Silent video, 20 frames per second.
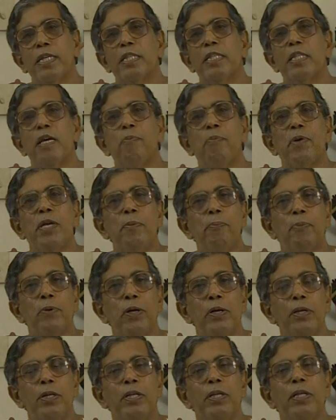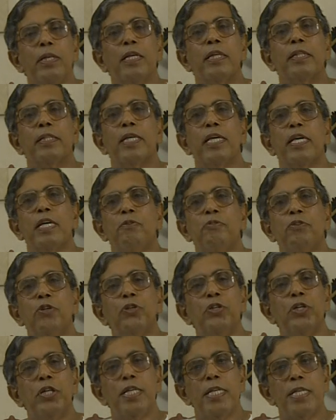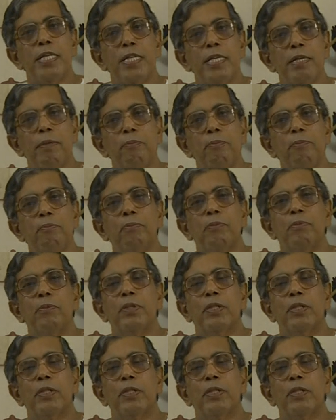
the people, their folk idiom,